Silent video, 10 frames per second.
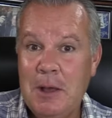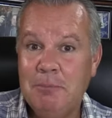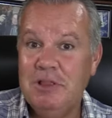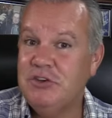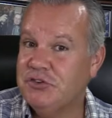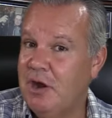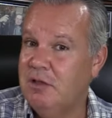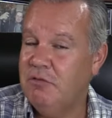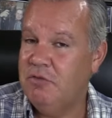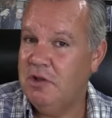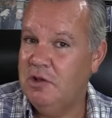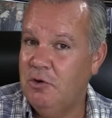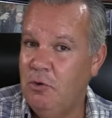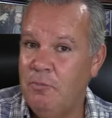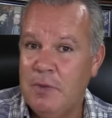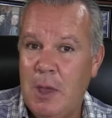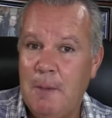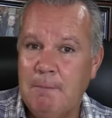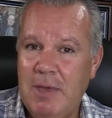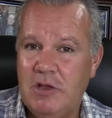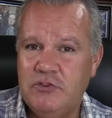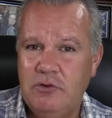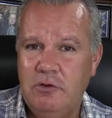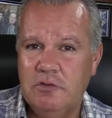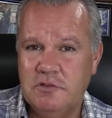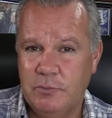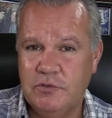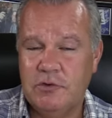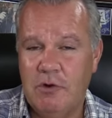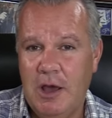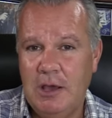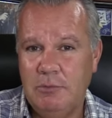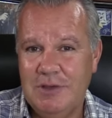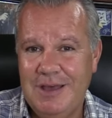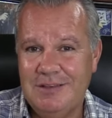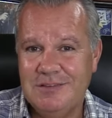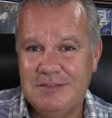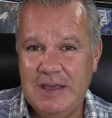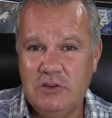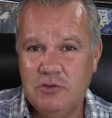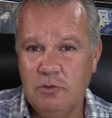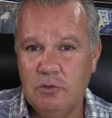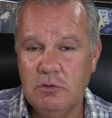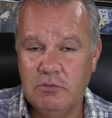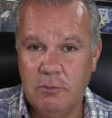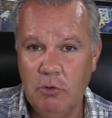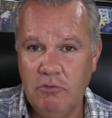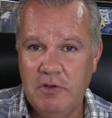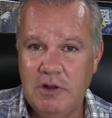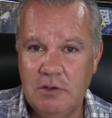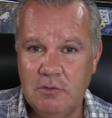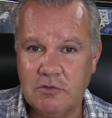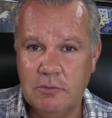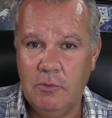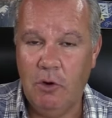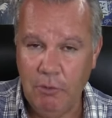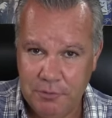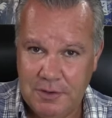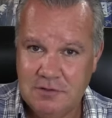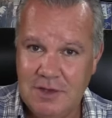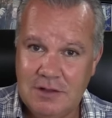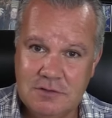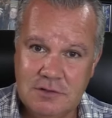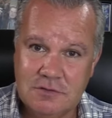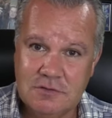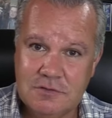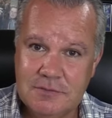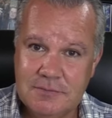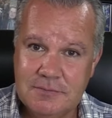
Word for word: Please share the video. Make sure you're subscribed and stay tuned for more videos from All Things 80s.